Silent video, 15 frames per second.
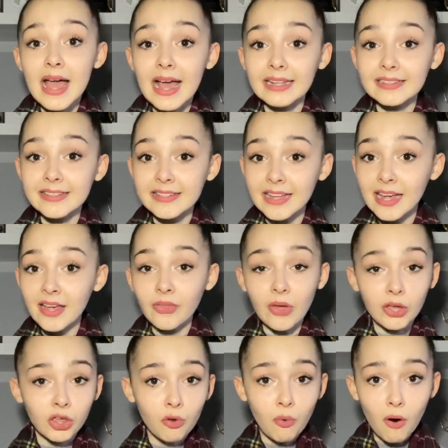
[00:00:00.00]
and say
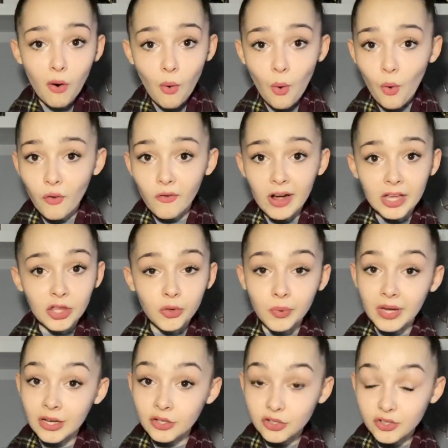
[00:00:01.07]
that you are alright it. You
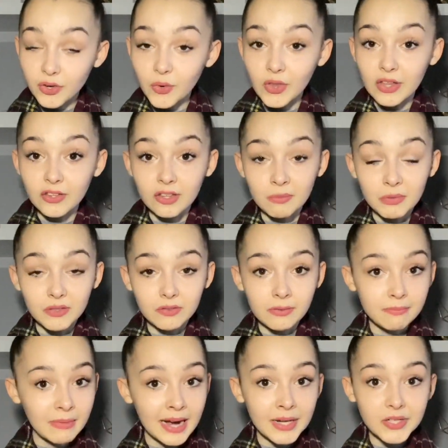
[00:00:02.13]
can do this. You must
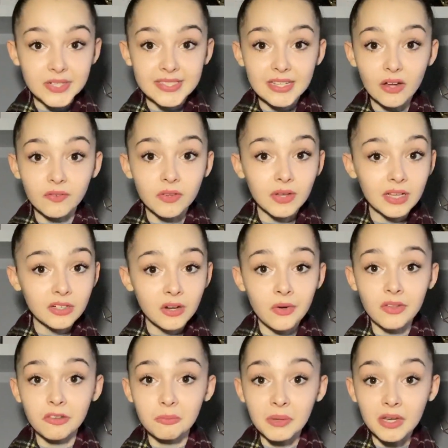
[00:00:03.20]
remind yourself you can do
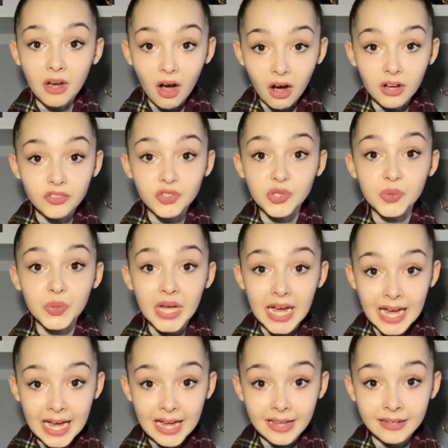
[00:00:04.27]
this because you
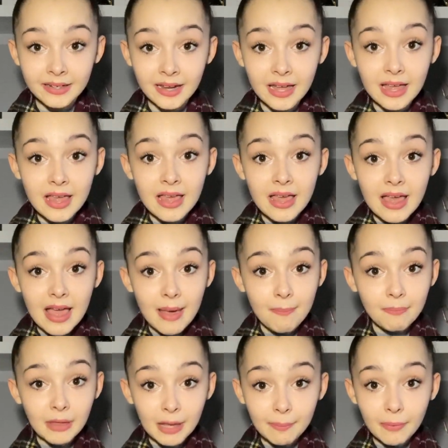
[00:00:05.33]
can.
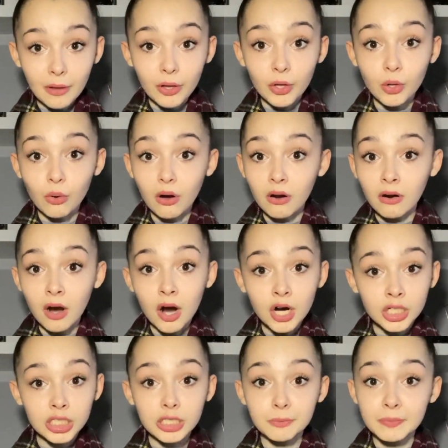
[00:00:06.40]
And people who are
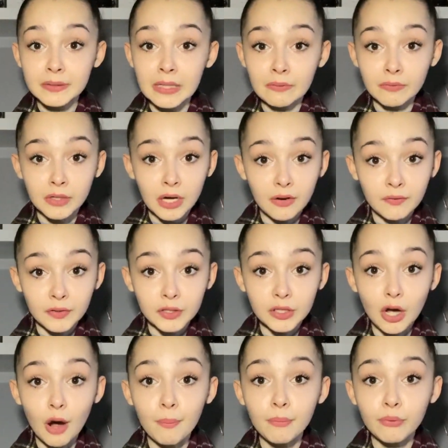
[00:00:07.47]
100%
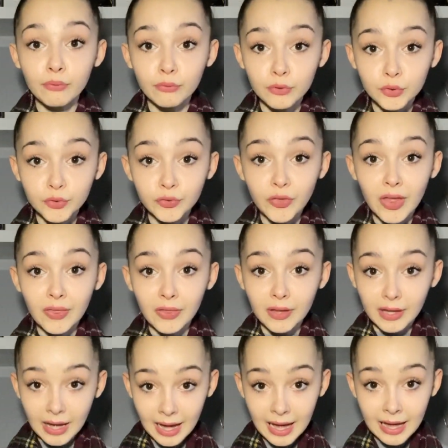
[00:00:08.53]
recovered are proof that they
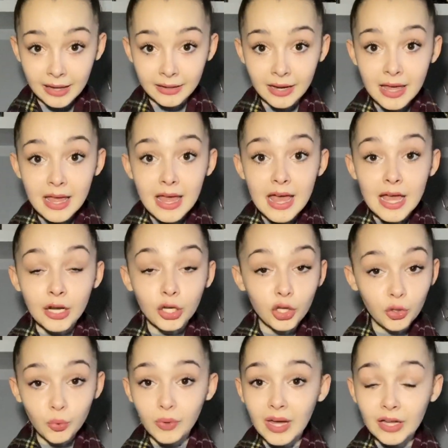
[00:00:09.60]
can.
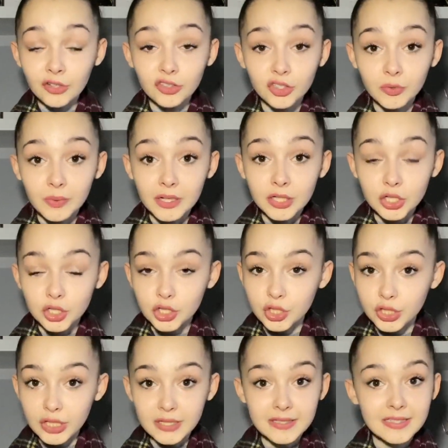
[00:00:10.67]
And you can do it
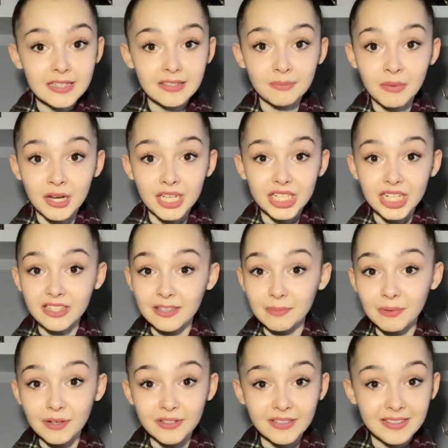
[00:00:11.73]
just as much as the
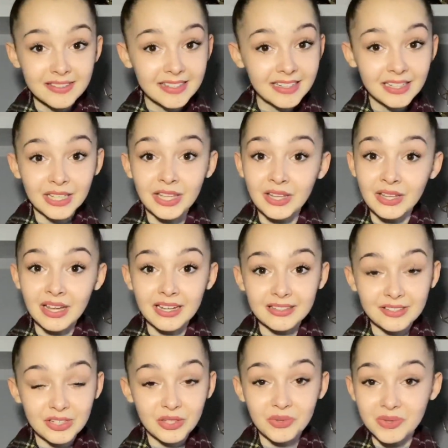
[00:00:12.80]
person sitting
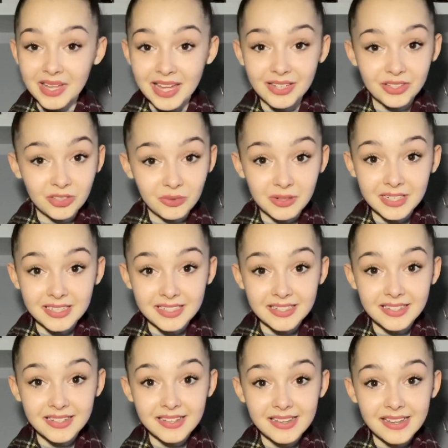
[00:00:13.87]
next to you can do it.